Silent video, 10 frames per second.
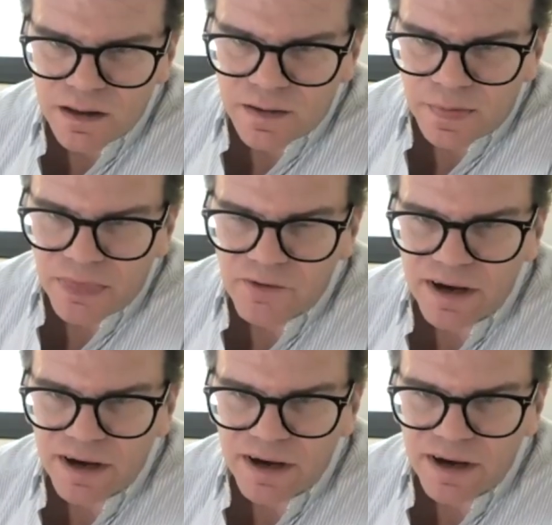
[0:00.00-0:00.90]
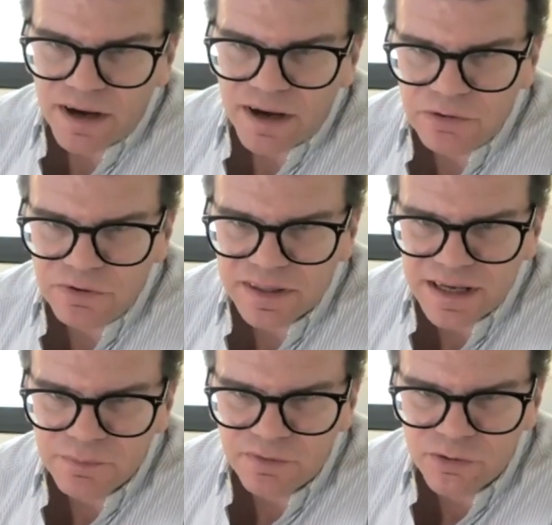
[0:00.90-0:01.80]
So actually,
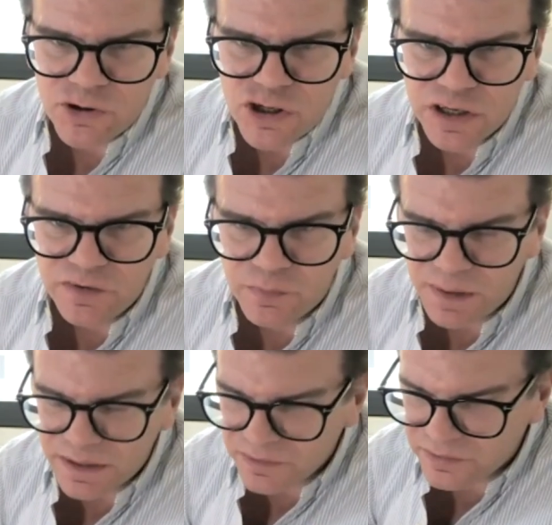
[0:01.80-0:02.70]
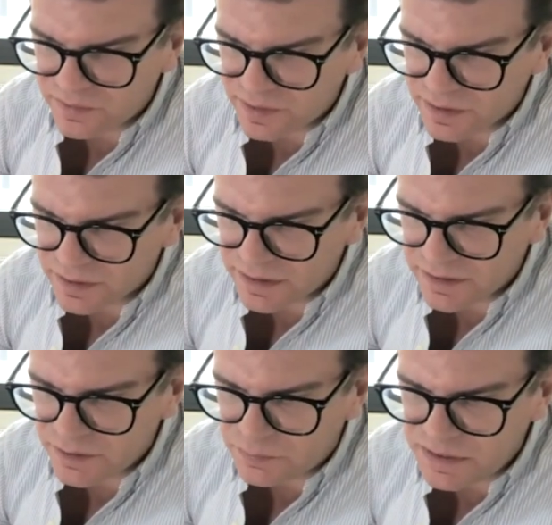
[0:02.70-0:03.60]
if it comes to shin splints,
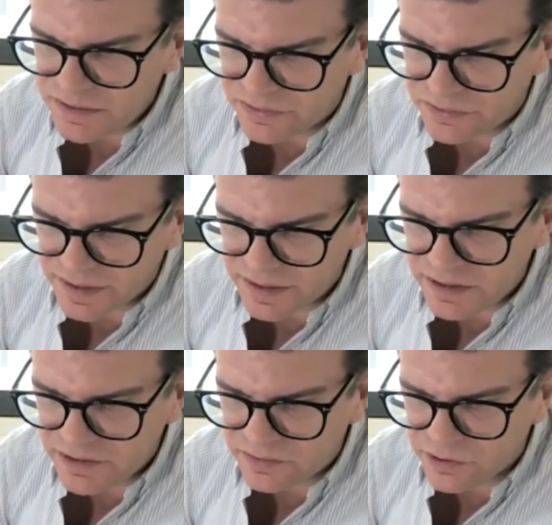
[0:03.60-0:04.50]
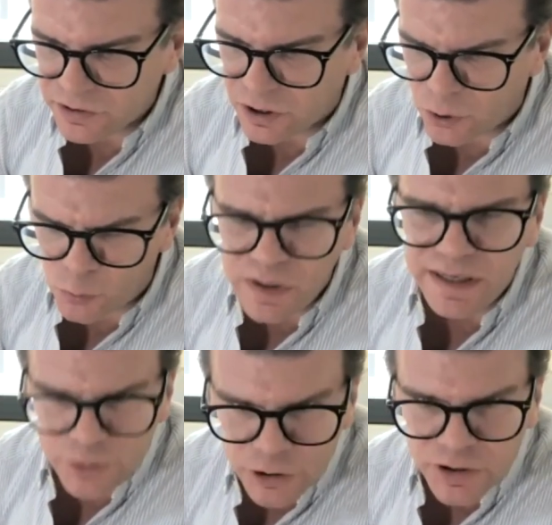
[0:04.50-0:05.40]
it appears that it is not
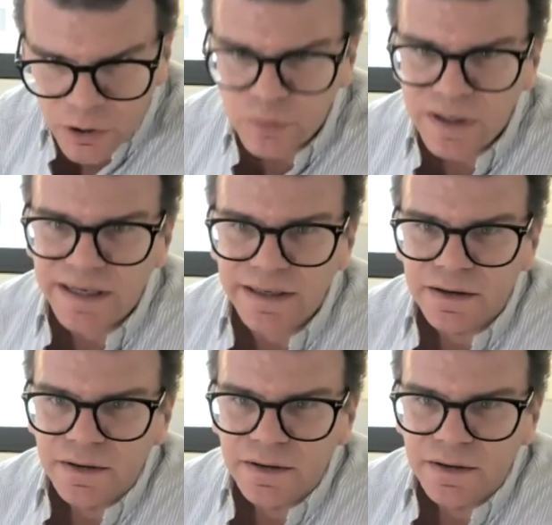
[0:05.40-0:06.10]
only